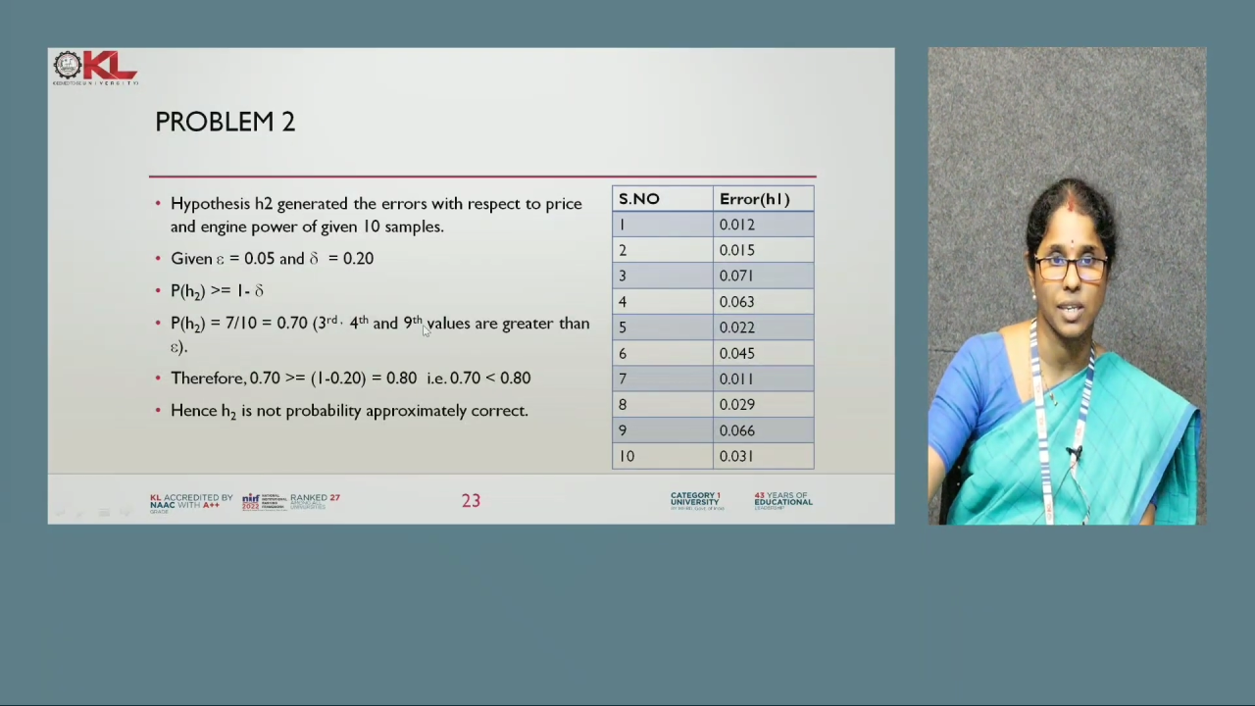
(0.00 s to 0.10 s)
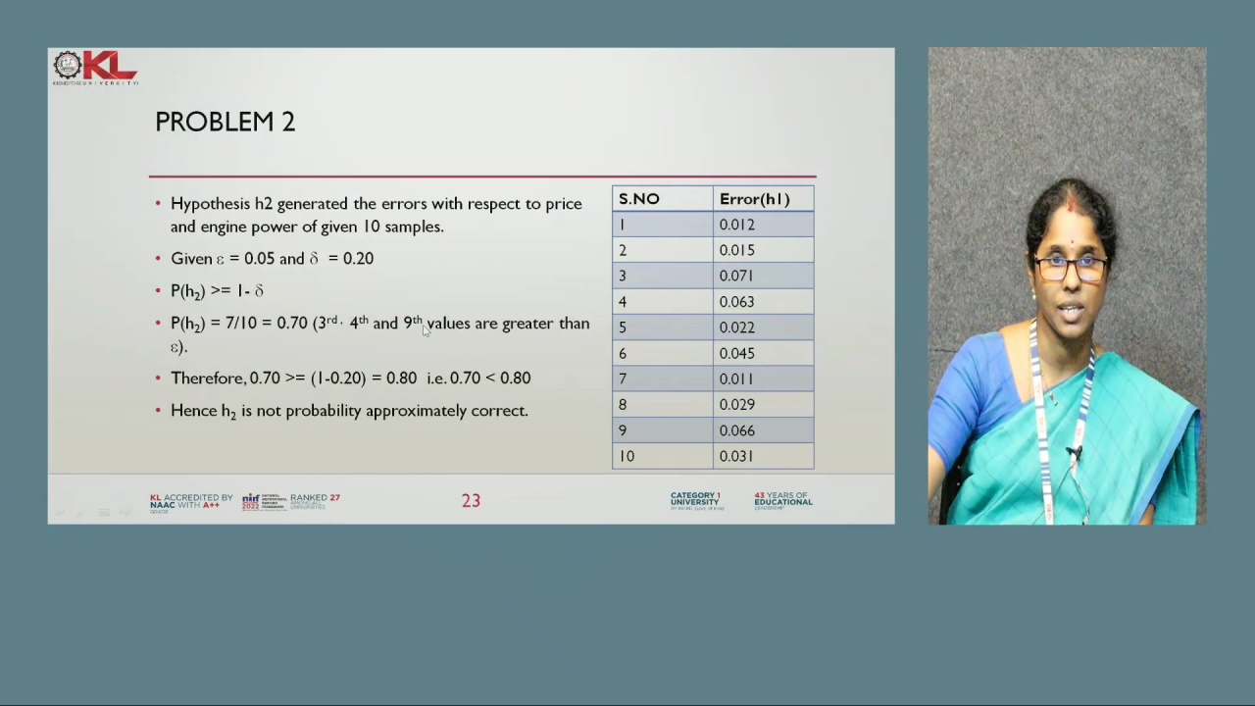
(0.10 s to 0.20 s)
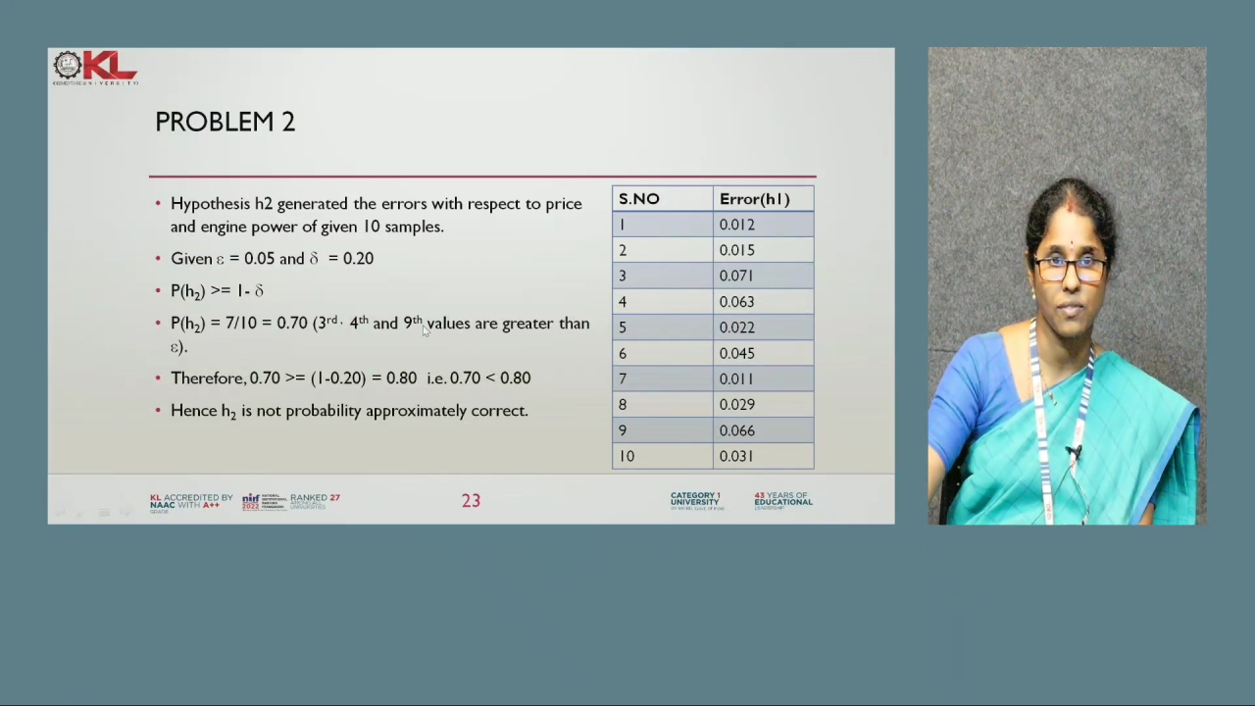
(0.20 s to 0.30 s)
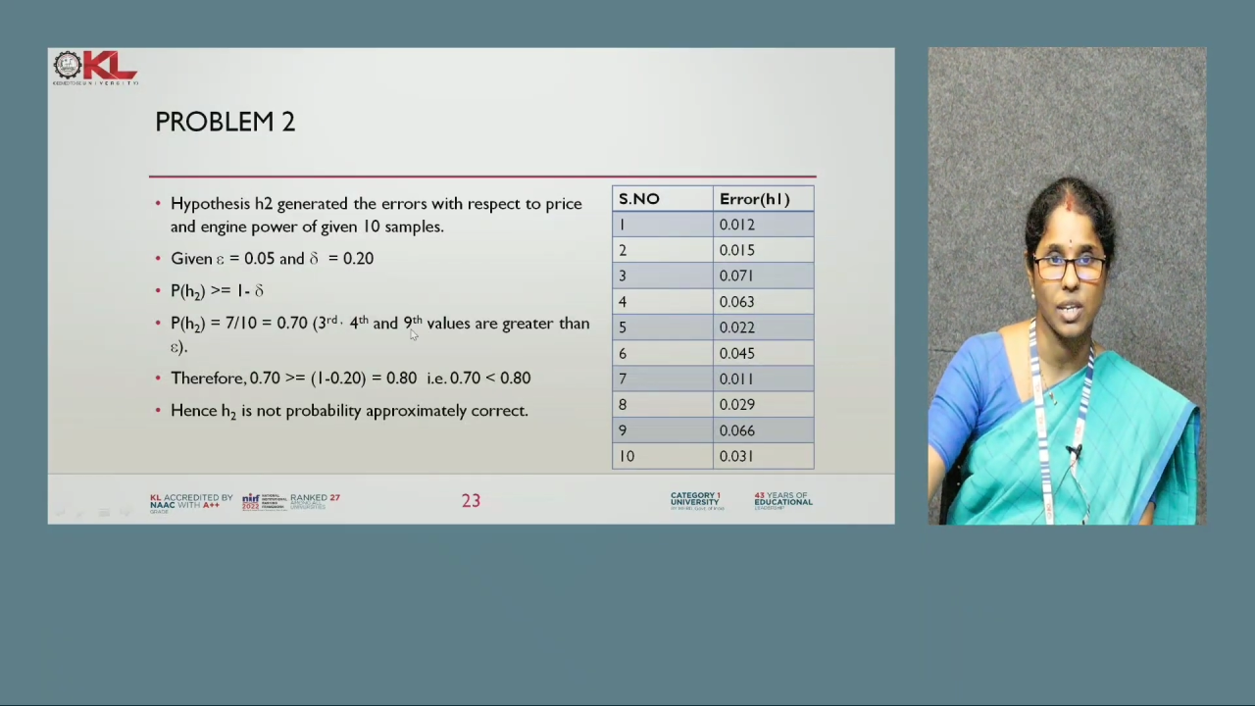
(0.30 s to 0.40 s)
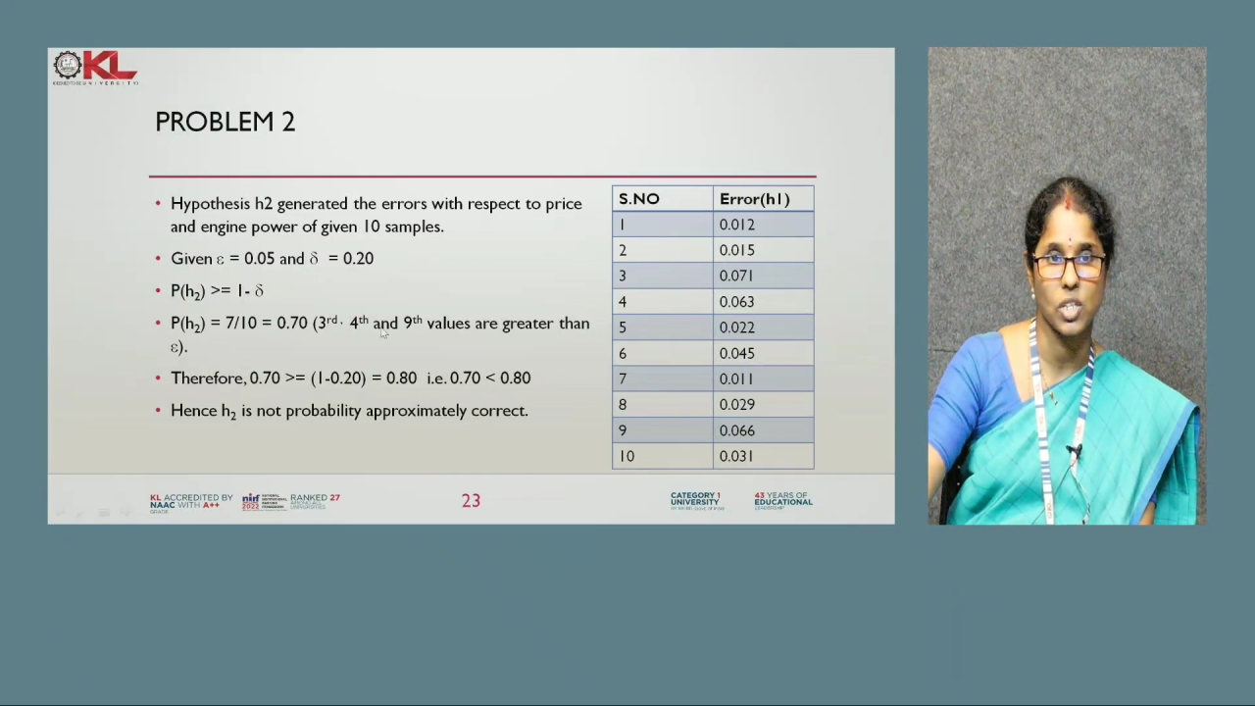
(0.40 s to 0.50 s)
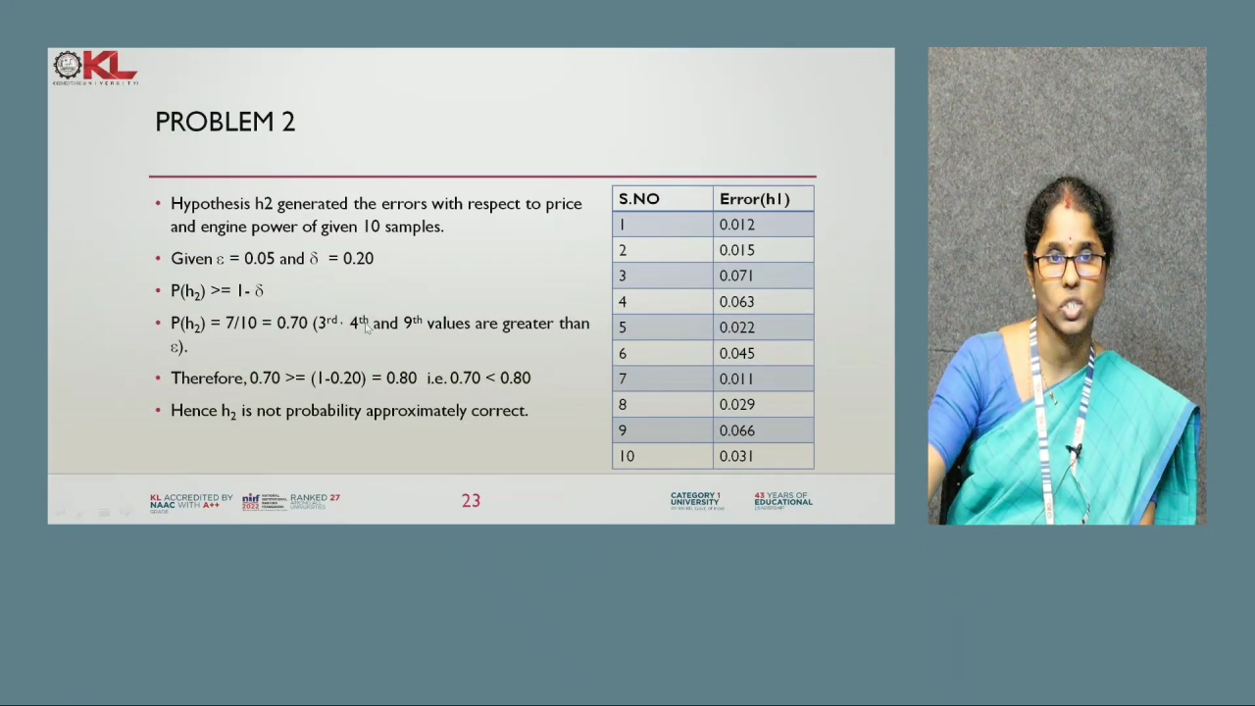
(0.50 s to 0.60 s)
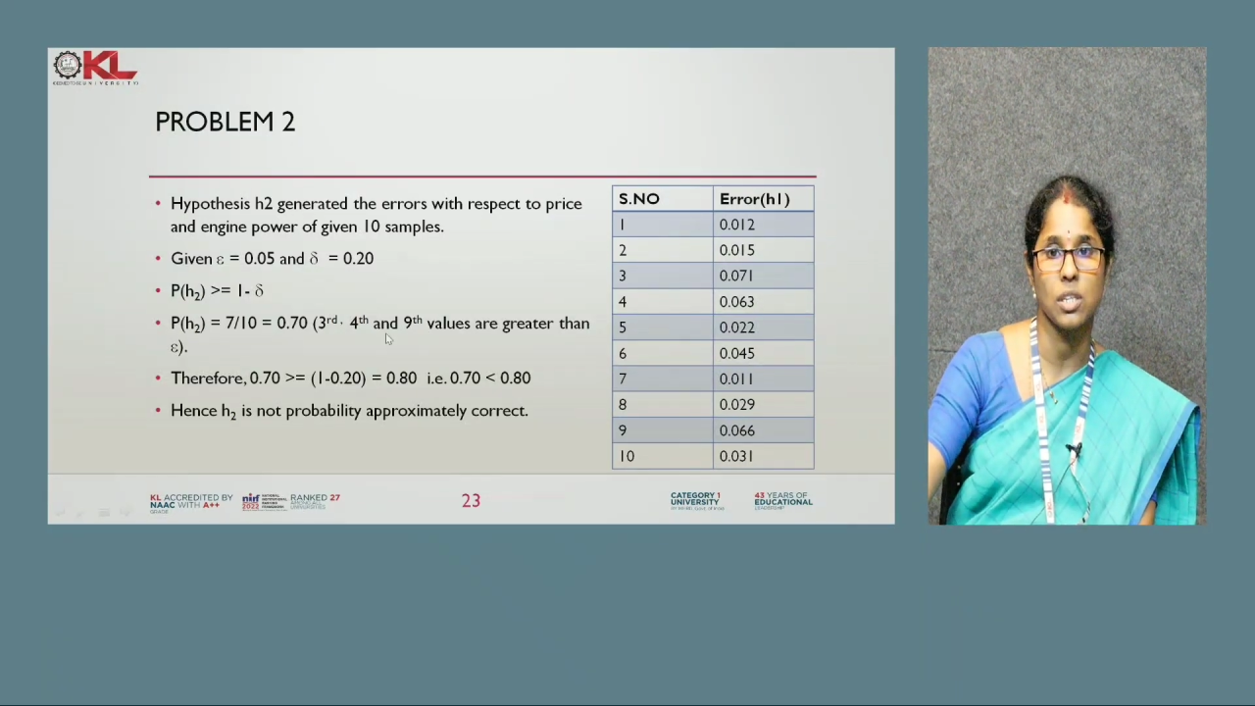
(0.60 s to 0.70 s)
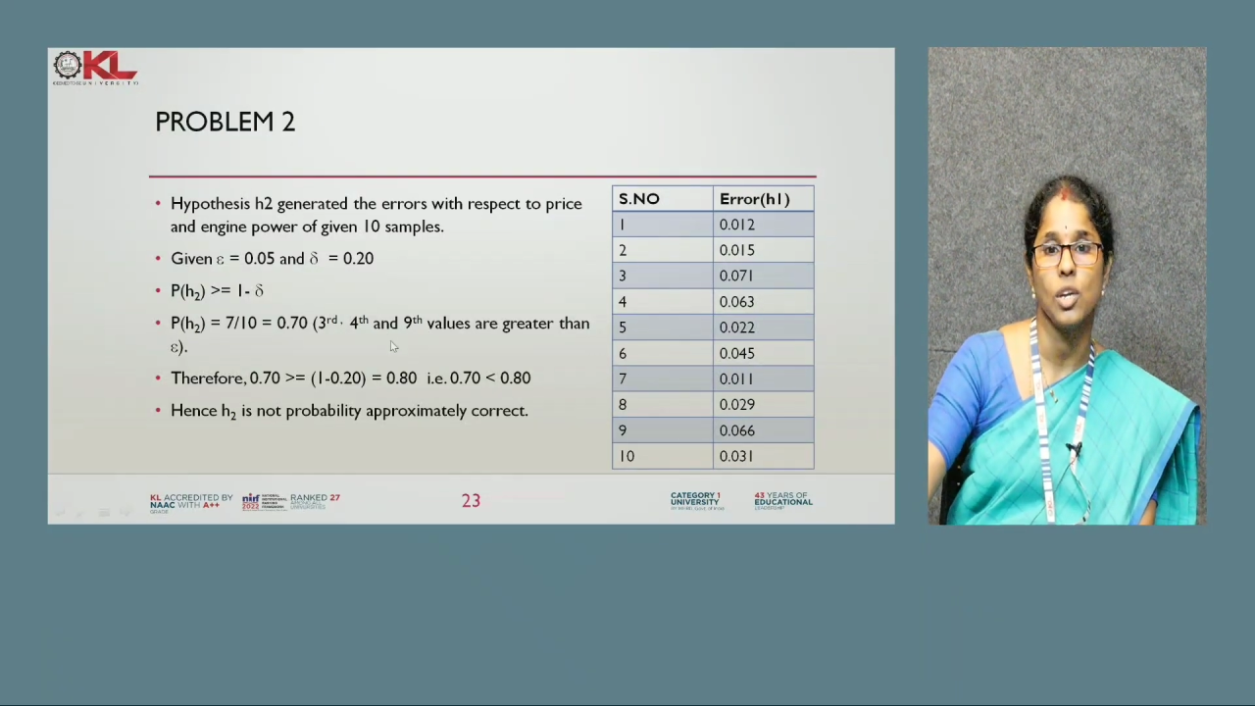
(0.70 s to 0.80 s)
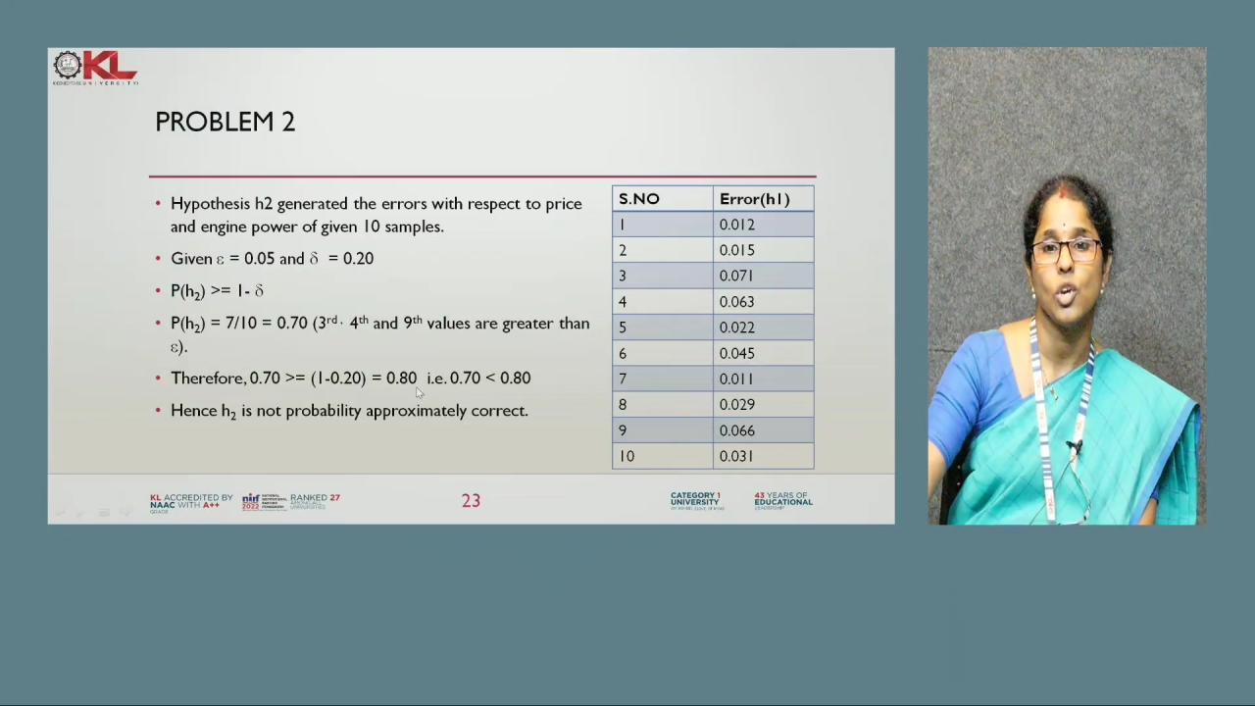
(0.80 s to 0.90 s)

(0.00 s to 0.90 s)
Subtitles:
a deviation.